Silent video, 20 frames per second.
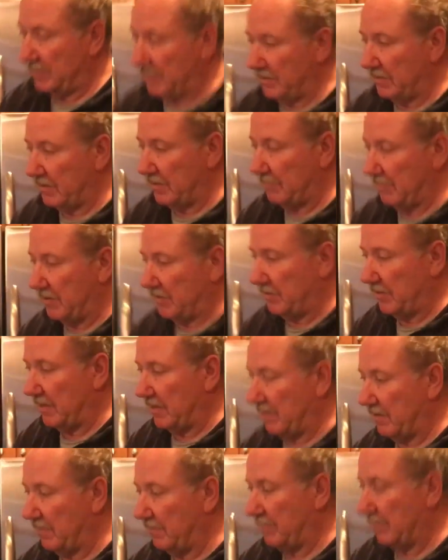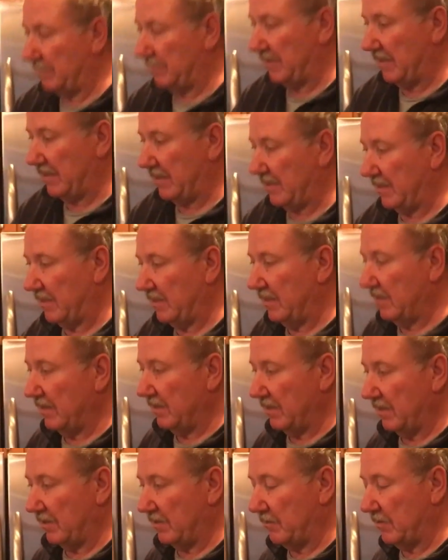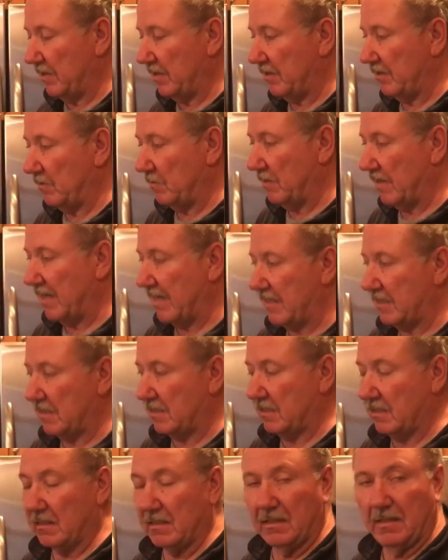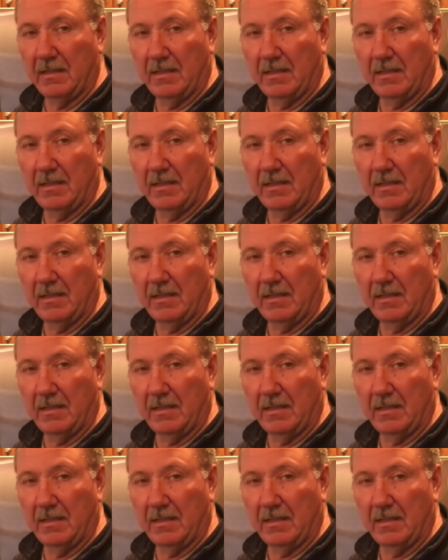turning between 150 to 300 watts.